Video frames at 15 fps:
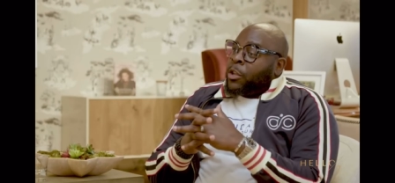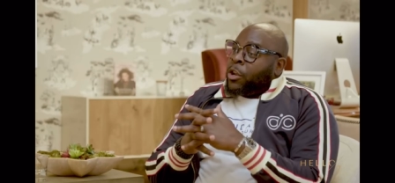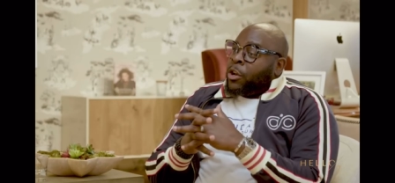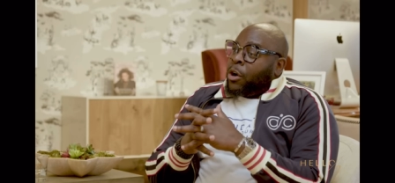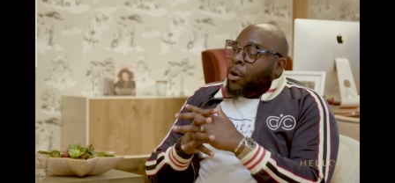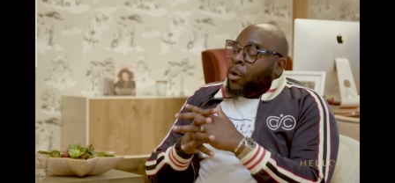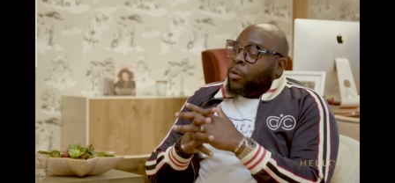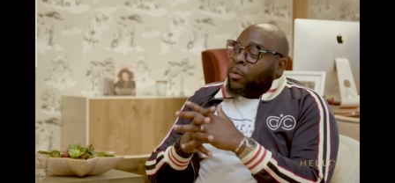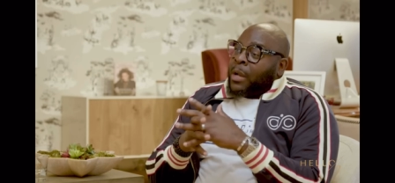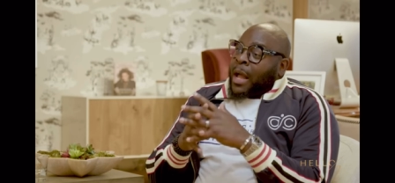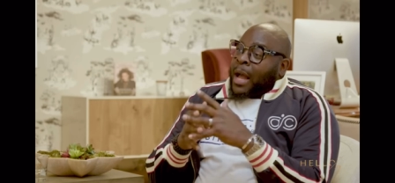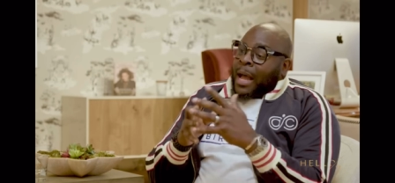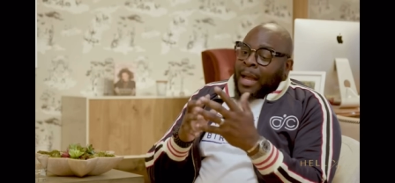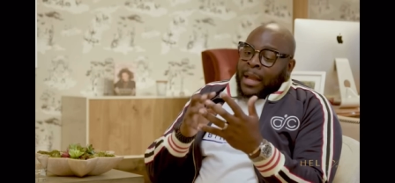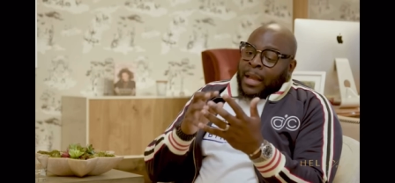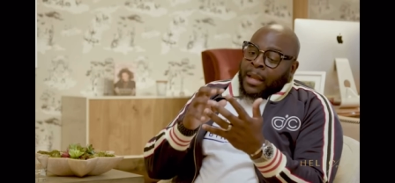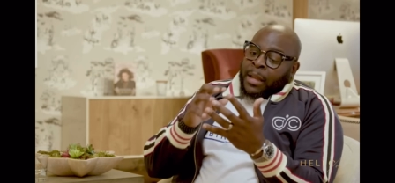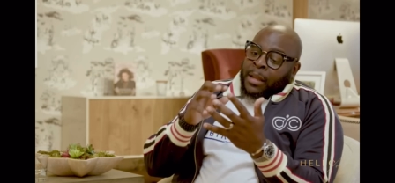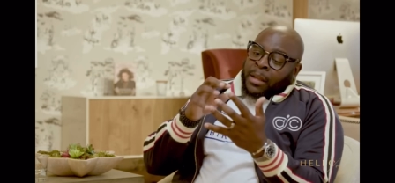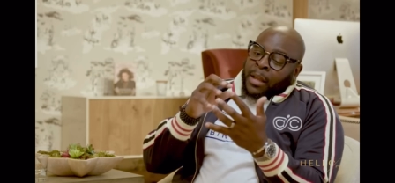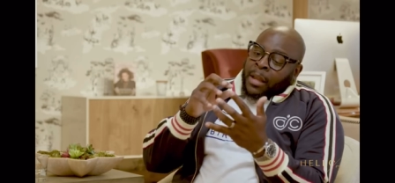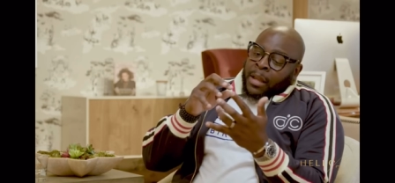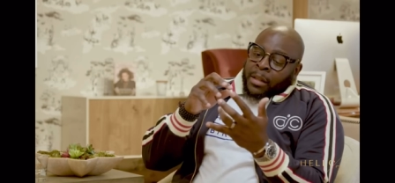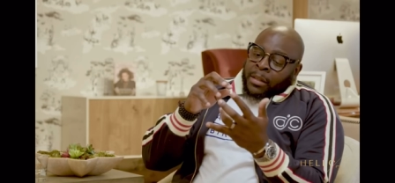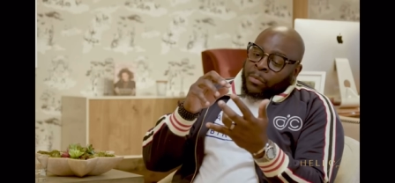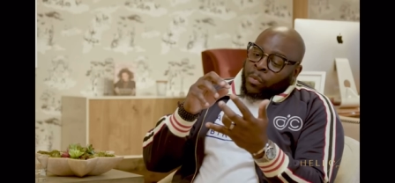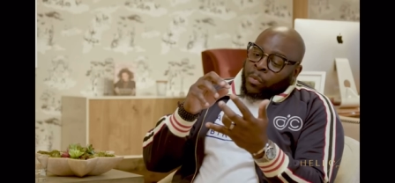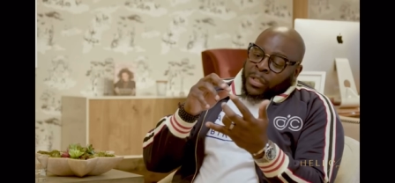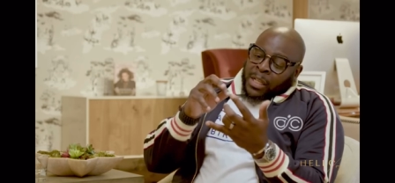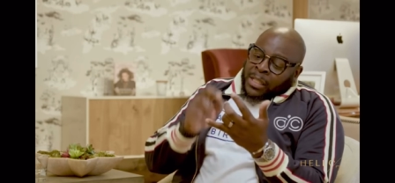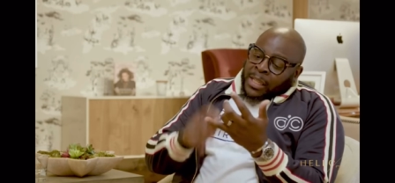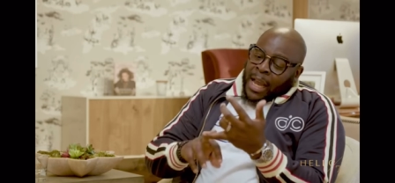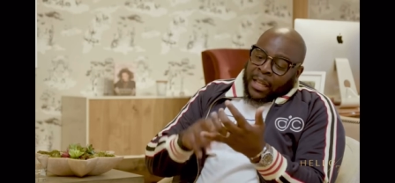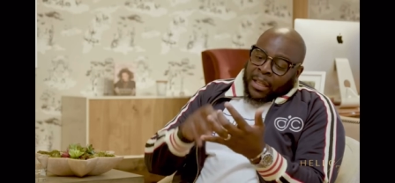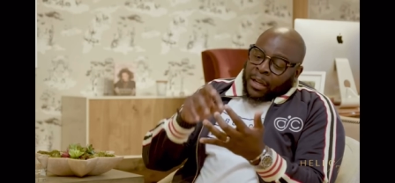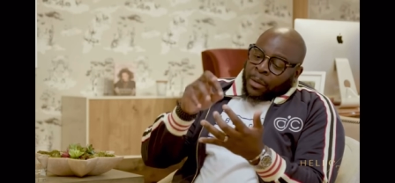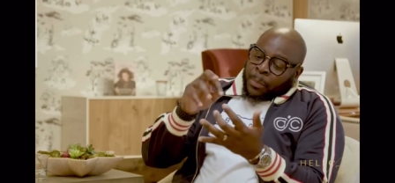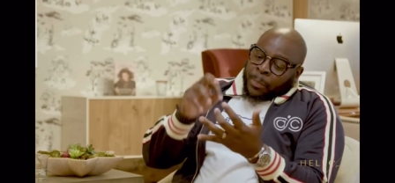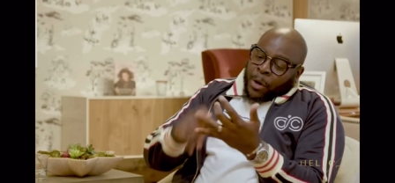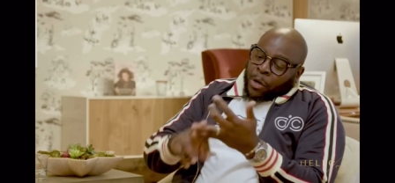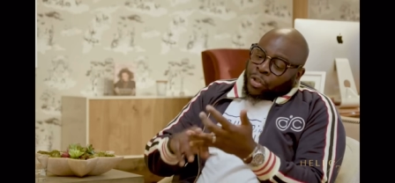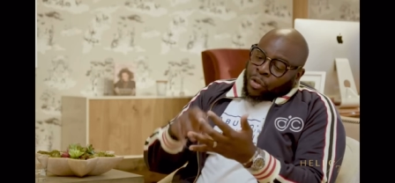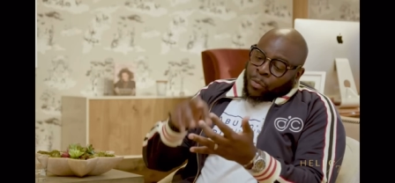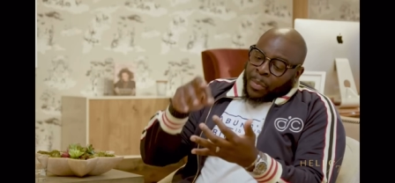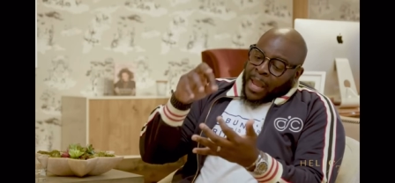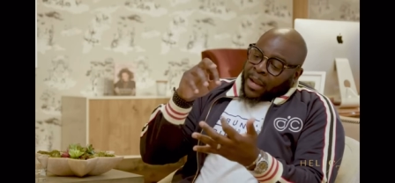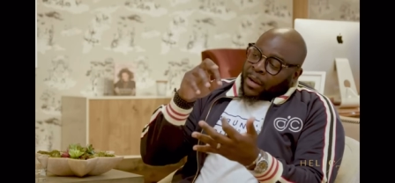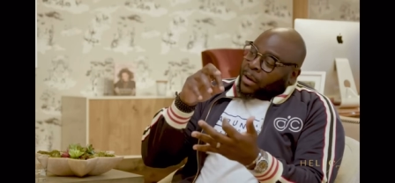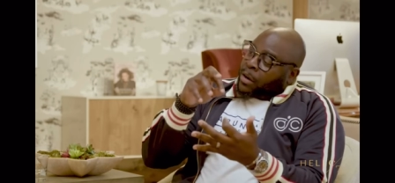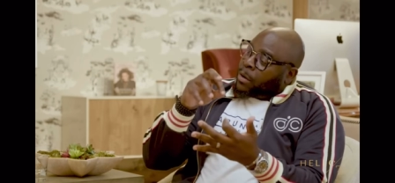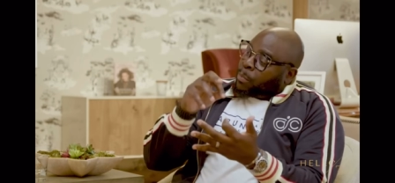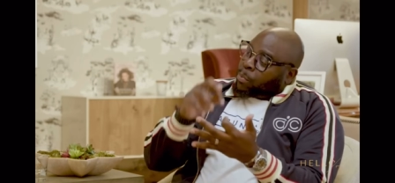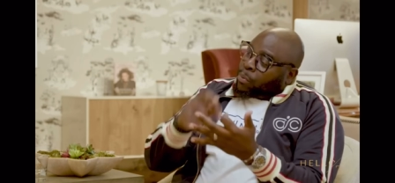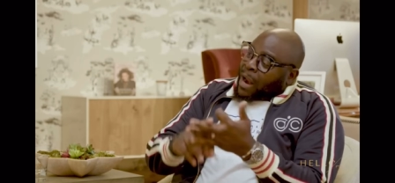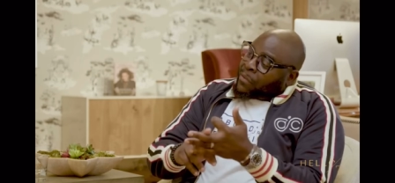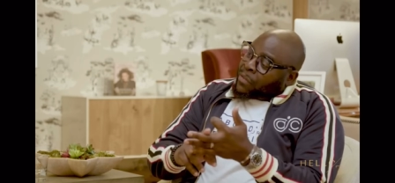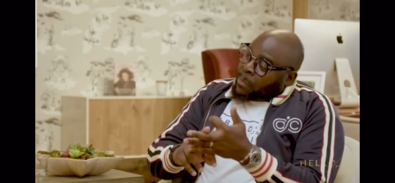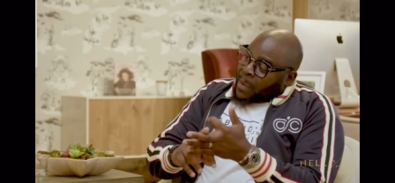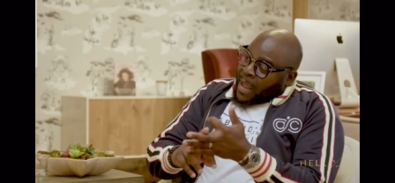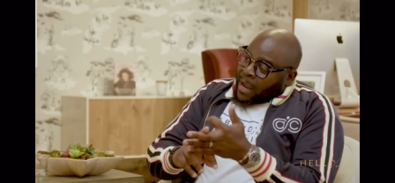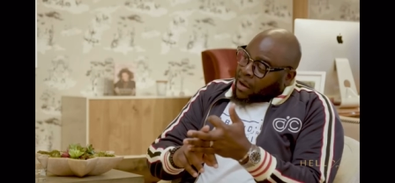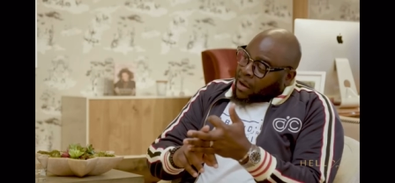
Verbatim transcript: you know I was a teller, personal banker, private banker,